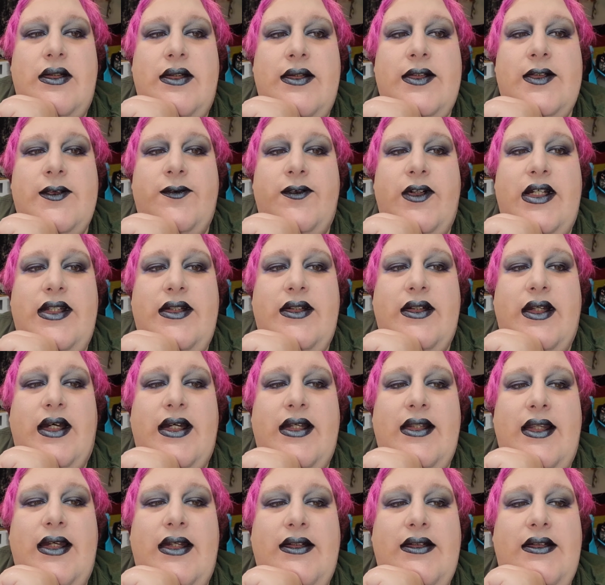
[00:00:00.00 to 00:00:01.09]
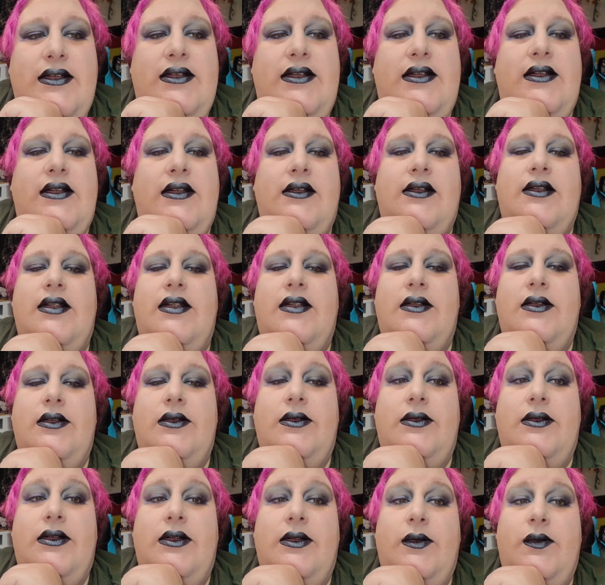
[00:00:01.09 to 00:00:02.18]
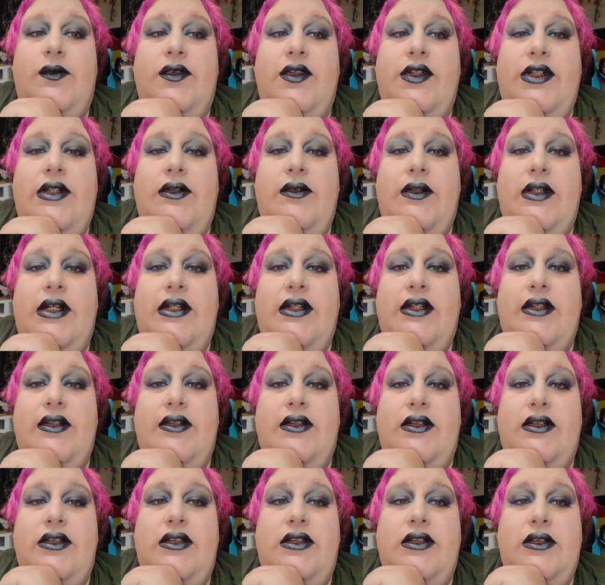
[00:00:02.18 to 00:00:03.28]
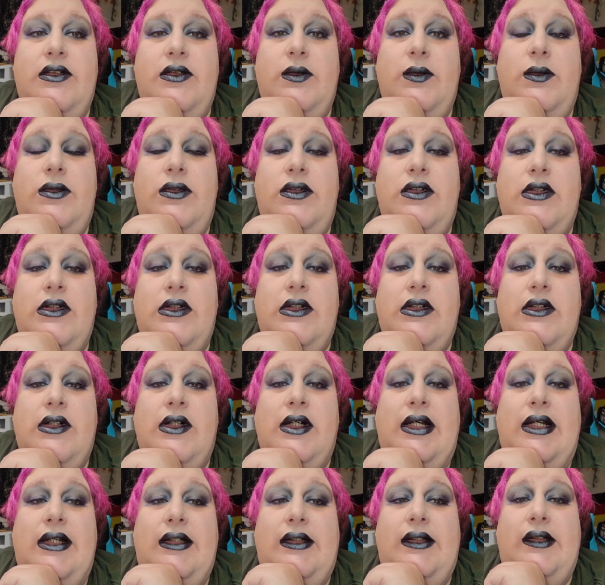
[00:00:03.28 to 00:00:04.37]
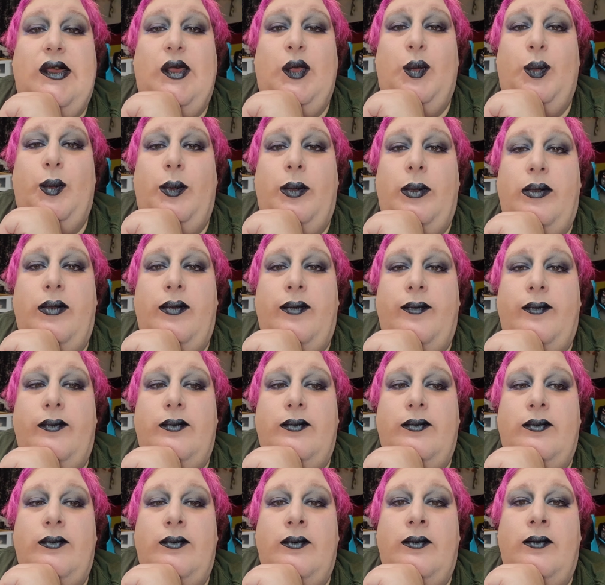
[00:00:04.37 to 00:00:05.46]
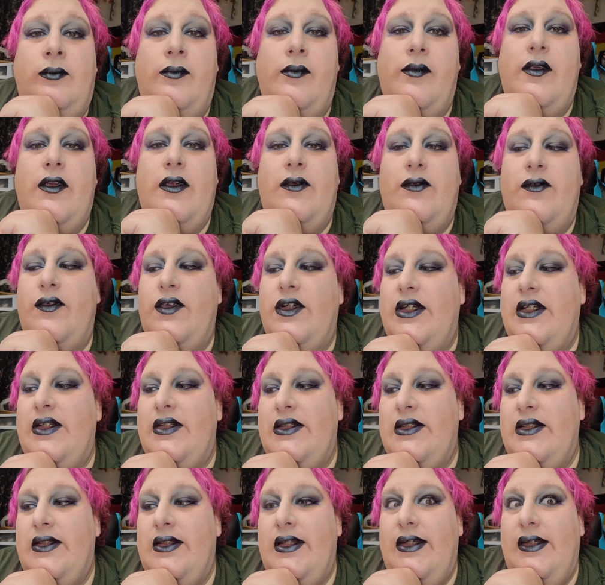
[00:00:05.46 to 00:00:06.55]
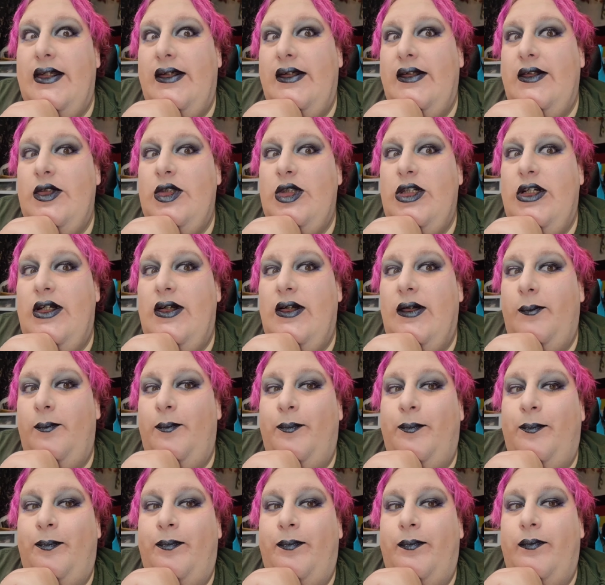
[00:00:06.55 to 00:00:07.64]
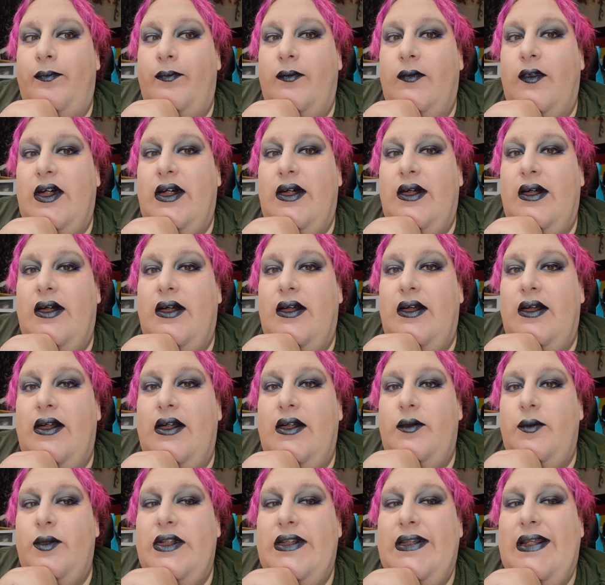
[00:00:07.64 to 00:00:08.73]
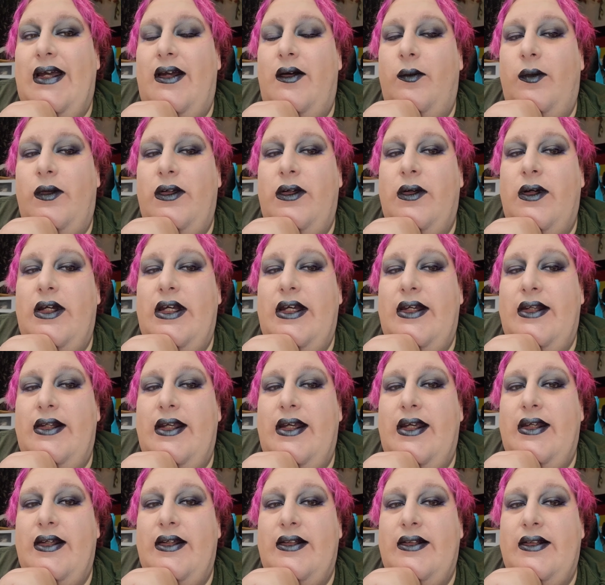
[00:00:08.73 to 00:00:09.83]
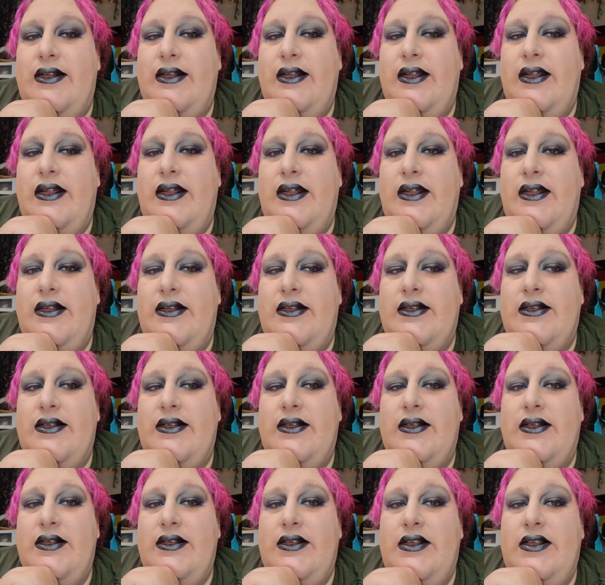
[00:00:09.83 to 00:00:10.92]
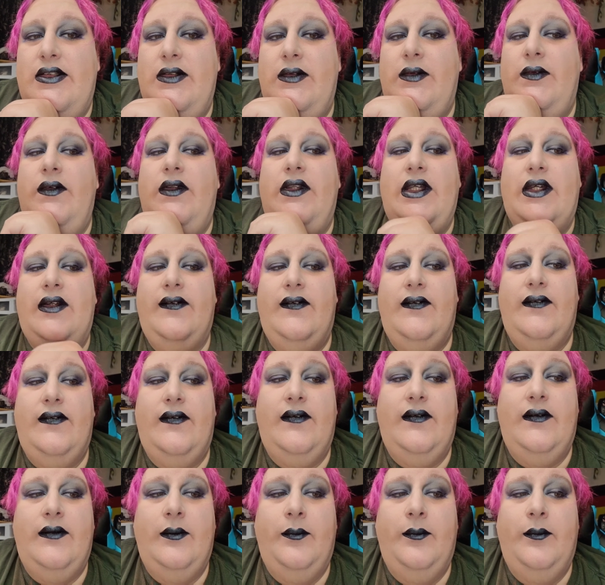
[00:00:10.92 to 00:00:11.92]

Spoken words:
fun. I liked it, so hopefully you like it too. Don't forget to like and share. And with that, we'll go ahead and get to this.